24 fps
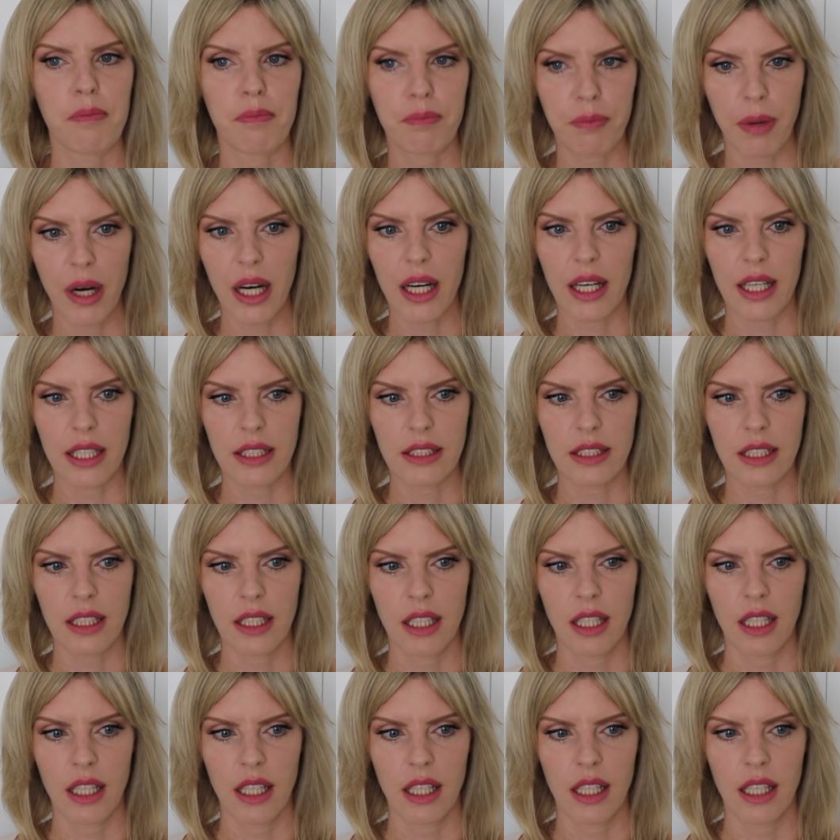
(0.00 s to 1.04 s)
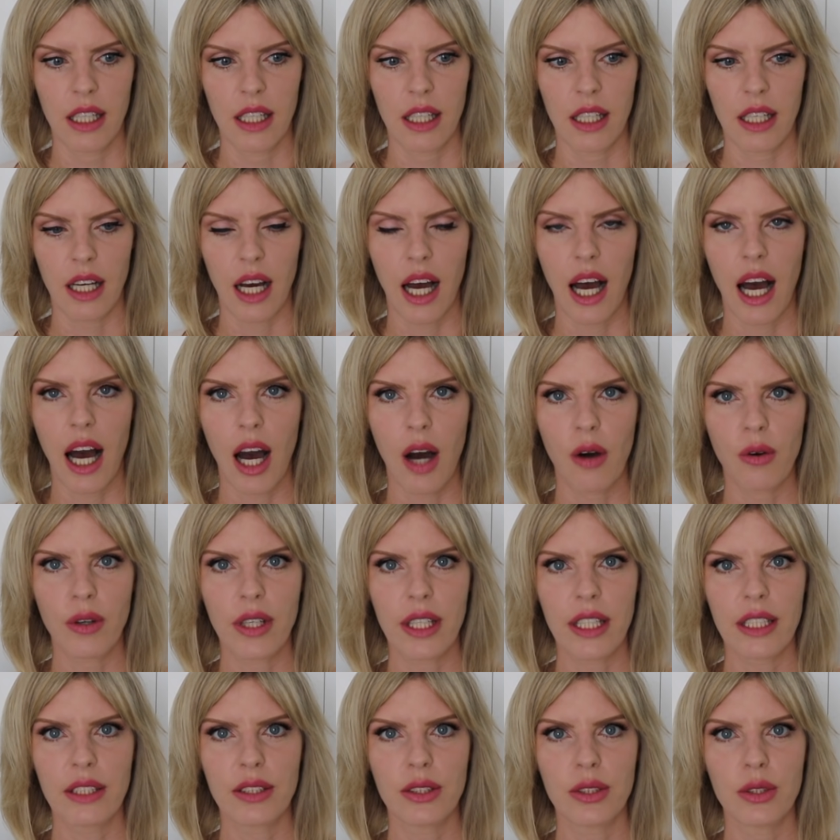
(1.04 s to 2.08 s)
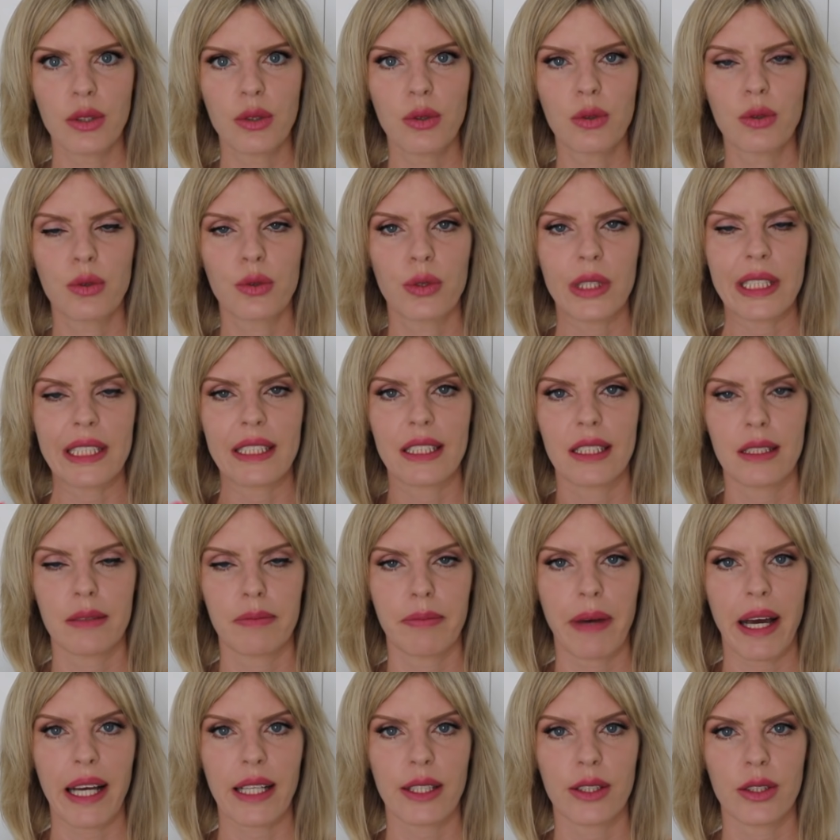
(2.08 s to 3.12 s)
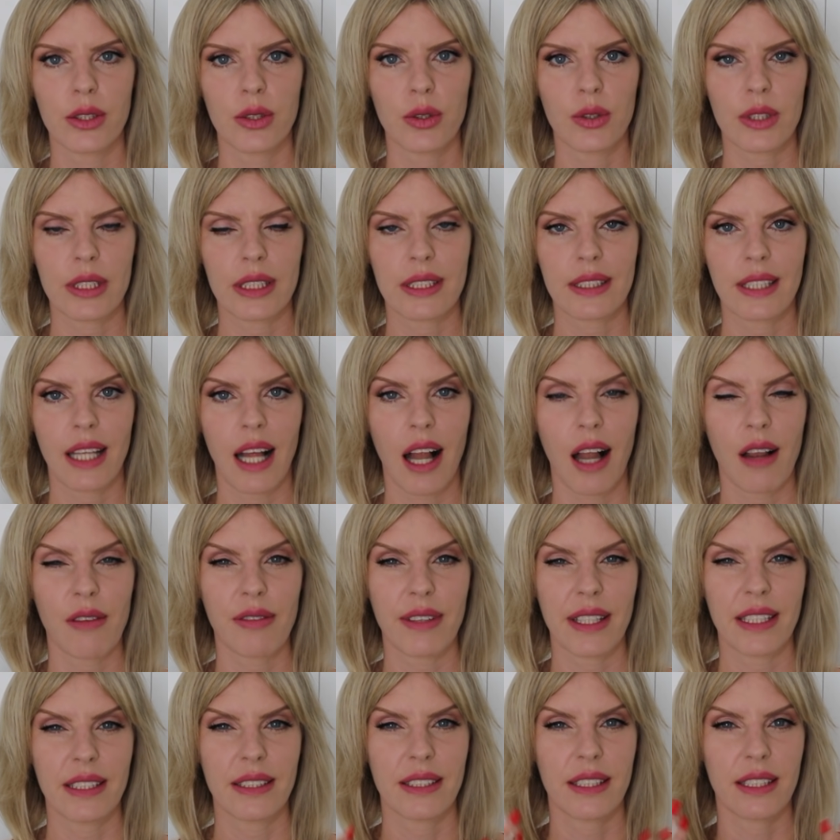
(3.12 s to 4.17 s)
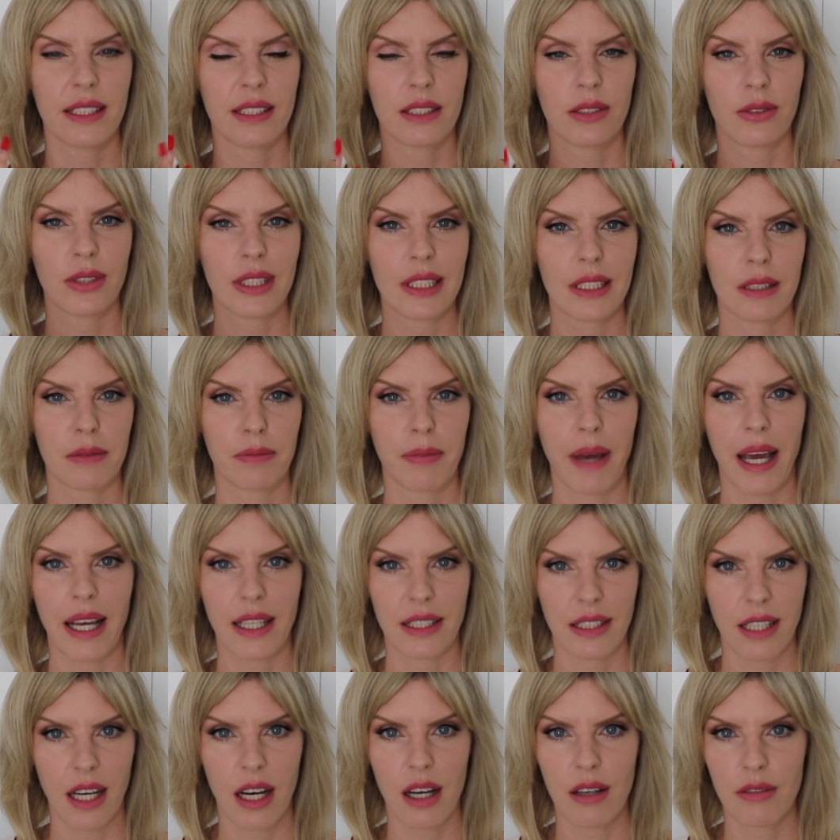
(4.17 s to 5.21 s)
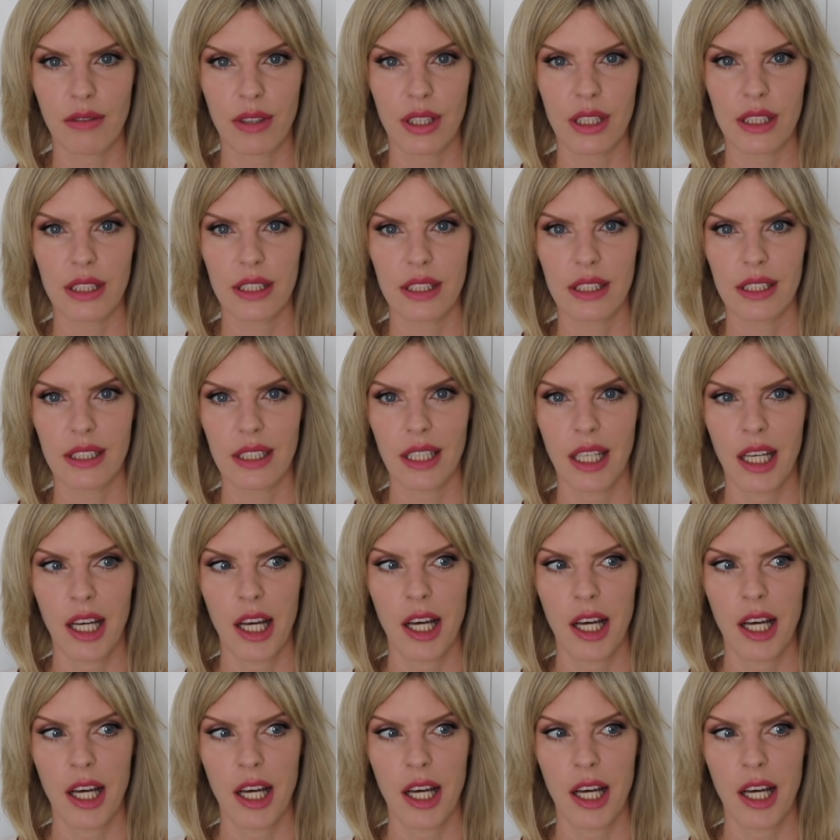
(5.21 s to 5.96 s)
But how can you respect yourself and disrespect others?